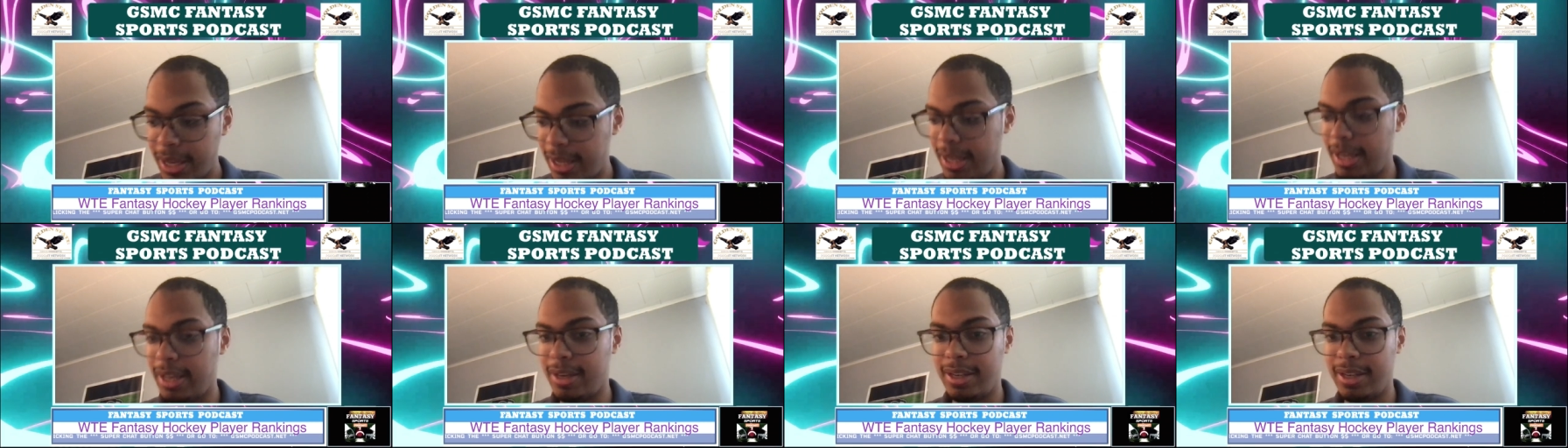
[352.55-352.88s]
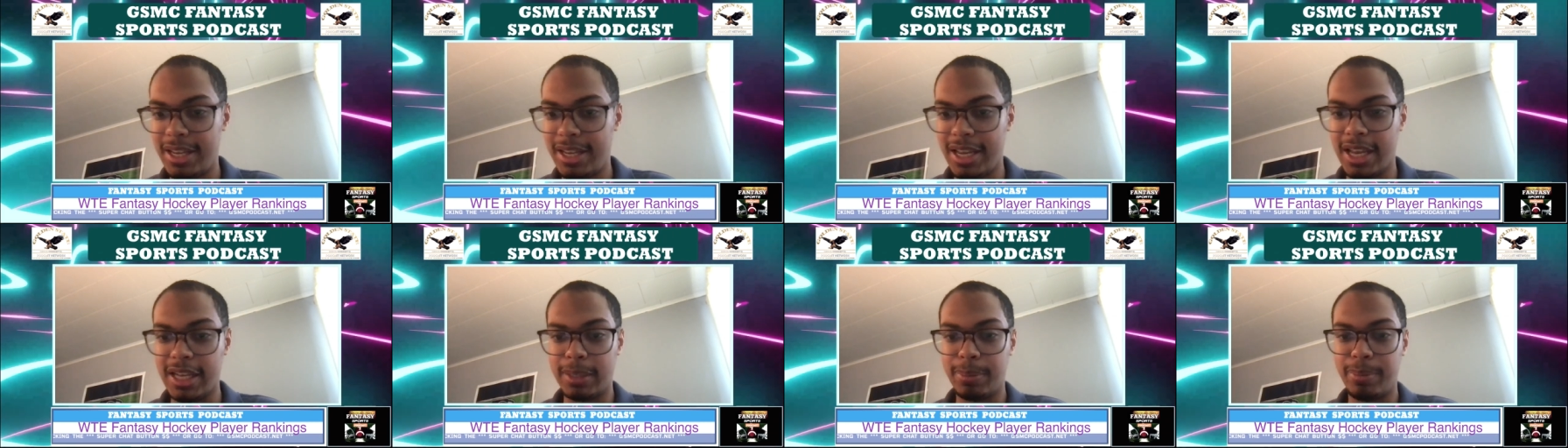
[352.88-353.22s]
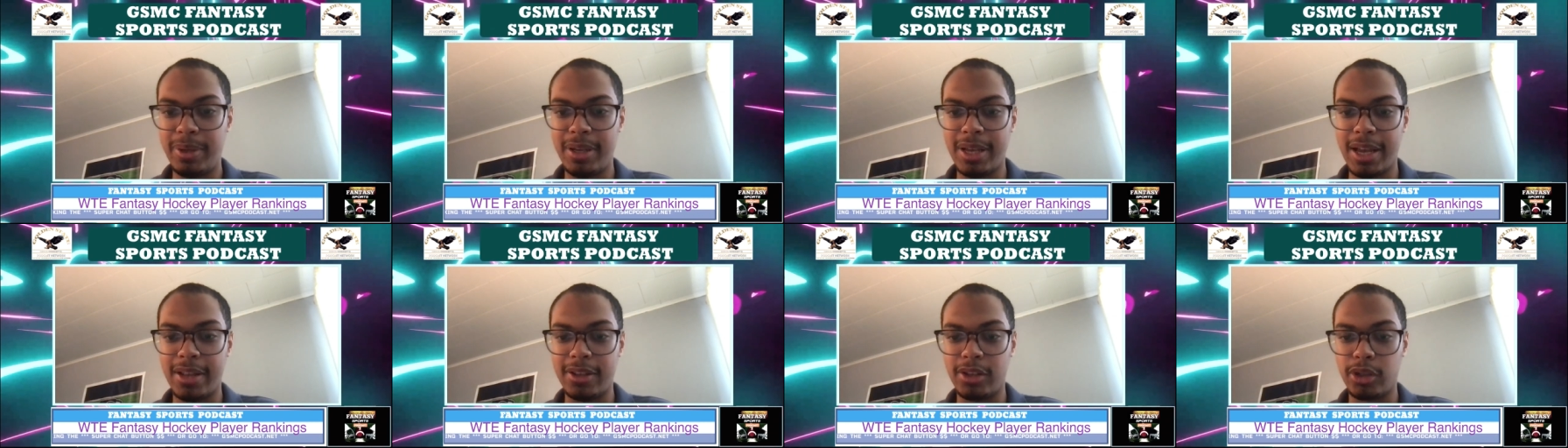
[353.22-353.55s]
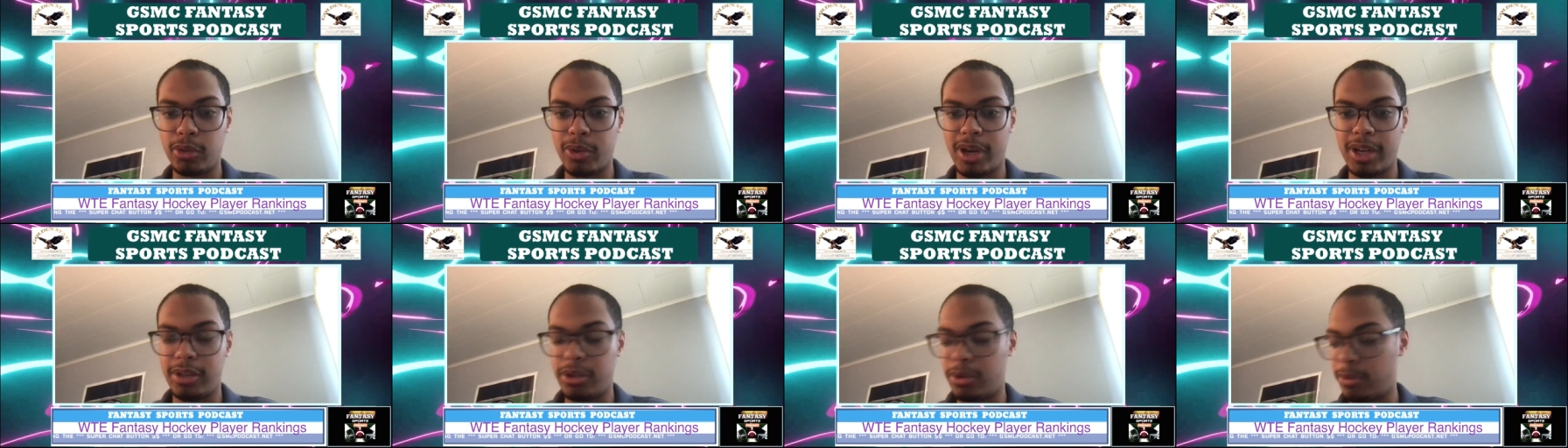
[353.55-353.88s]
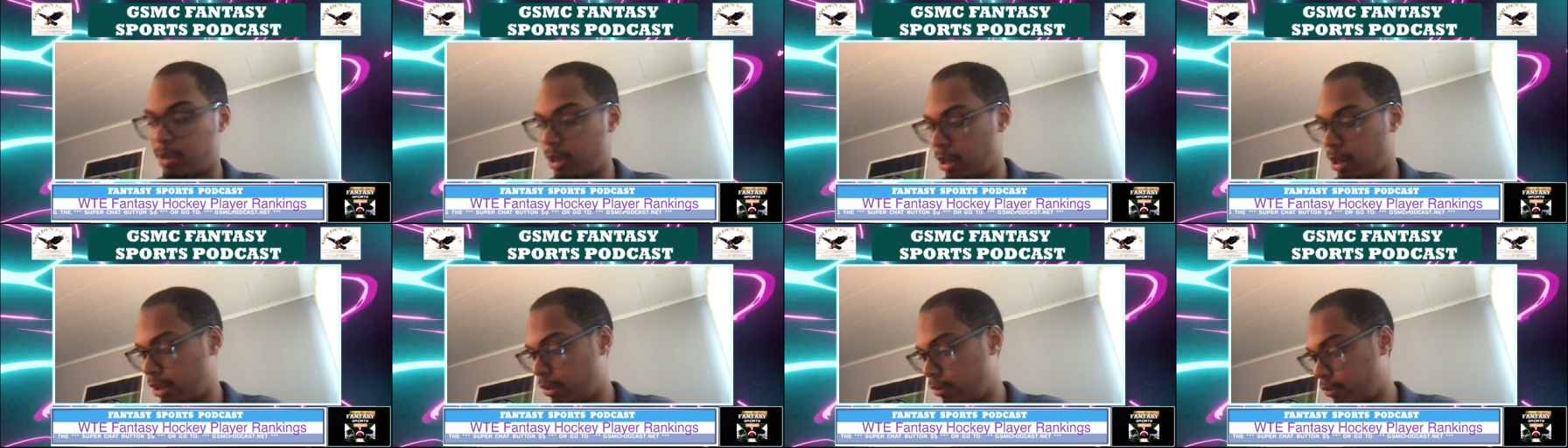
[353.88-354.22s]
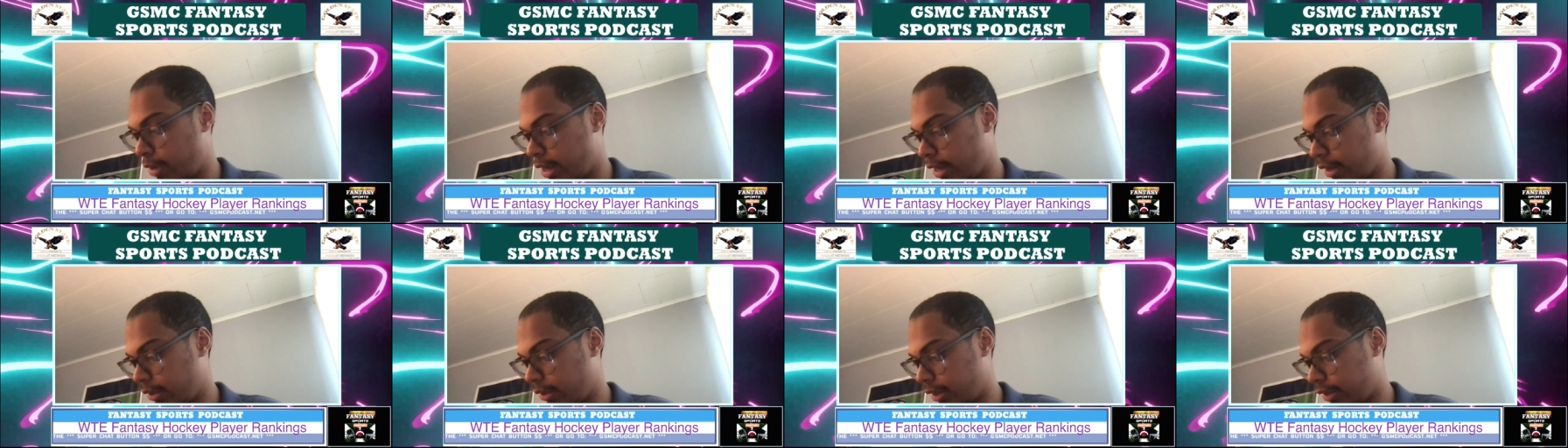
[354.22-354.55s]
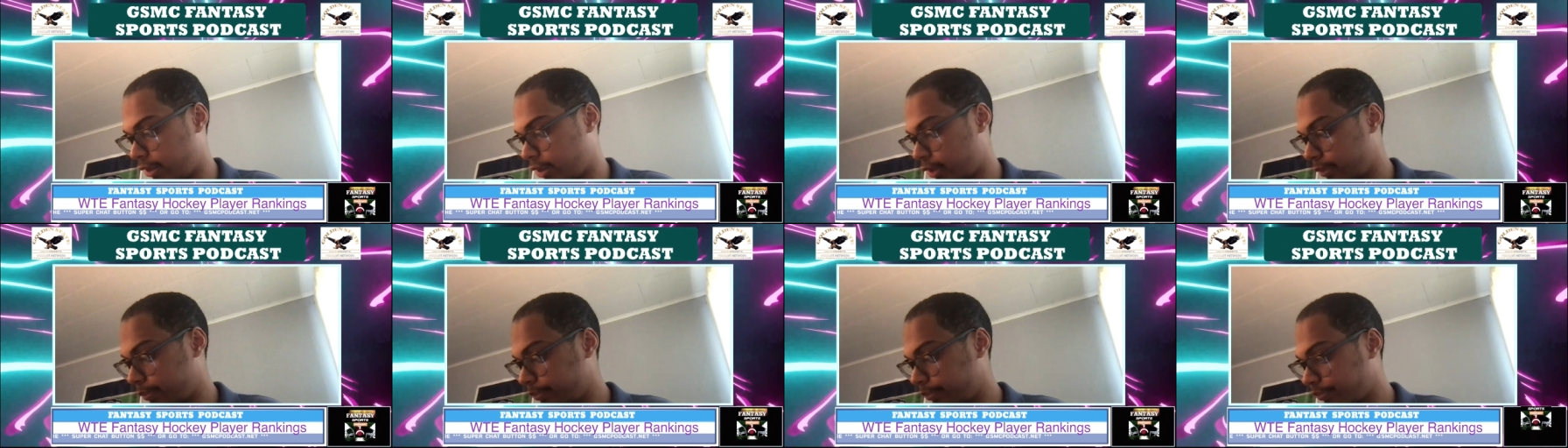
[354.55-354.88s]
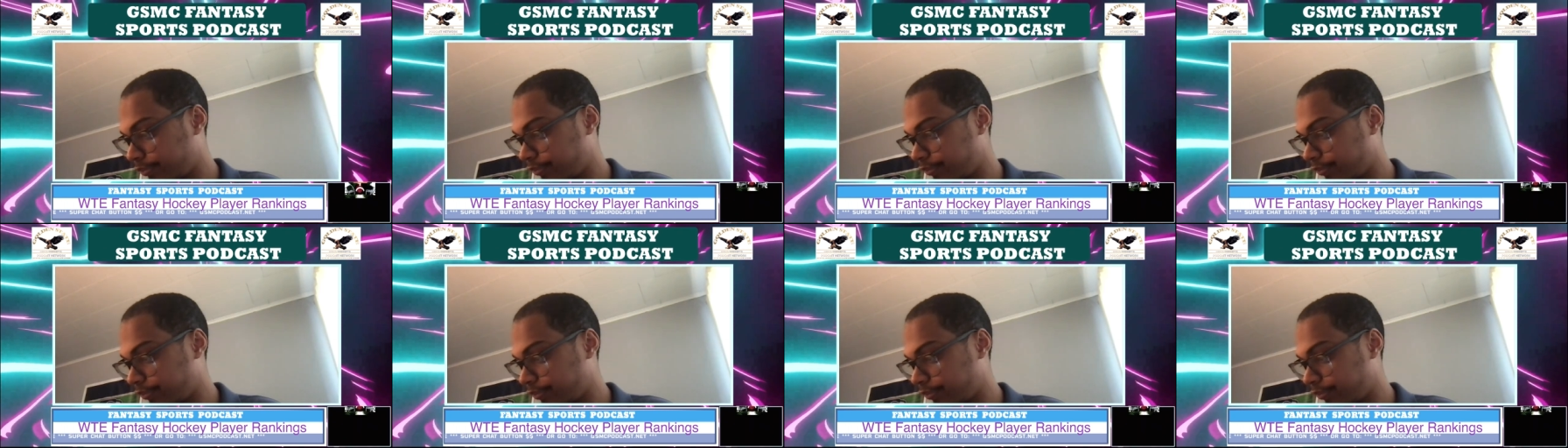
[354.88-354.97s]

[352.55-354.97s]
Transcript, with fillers: in ESPN's way too early rankings.